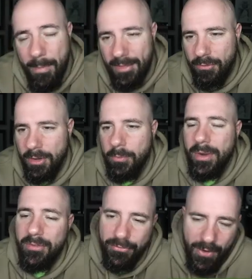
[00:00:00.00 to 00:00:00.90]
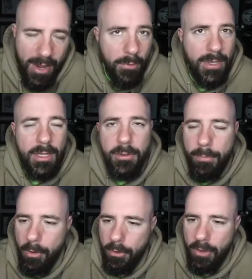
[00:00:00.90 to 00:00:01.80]
by three. We can fight. We kick the
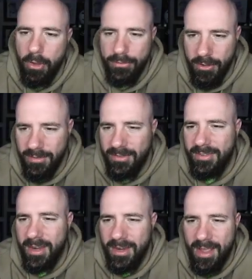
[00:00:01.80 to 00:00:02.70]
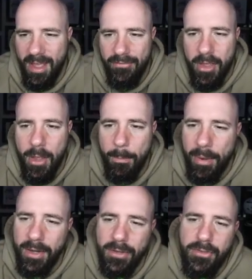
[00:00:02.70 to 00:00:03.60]
ball off, start the second half,
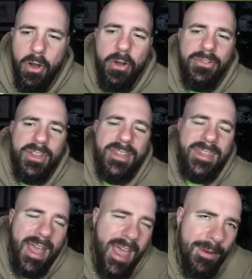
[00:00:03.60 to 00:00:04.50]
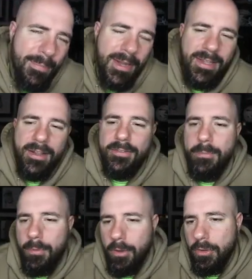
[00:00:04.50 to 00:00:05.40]
bringing the dogs again, but he gets the
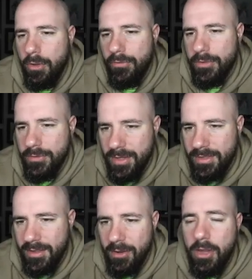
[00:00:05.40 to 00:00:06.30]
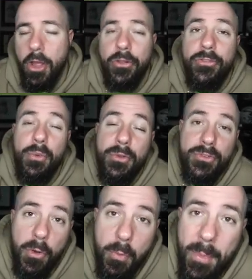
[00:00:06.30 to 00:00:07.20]
ball off underneath here to his
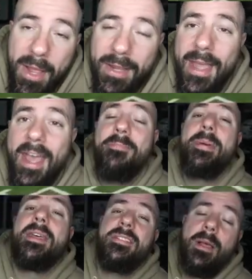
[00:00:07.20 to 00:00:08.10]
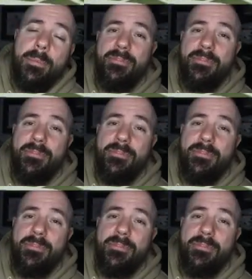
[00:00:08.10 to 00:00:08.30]
own Metcalf, picks up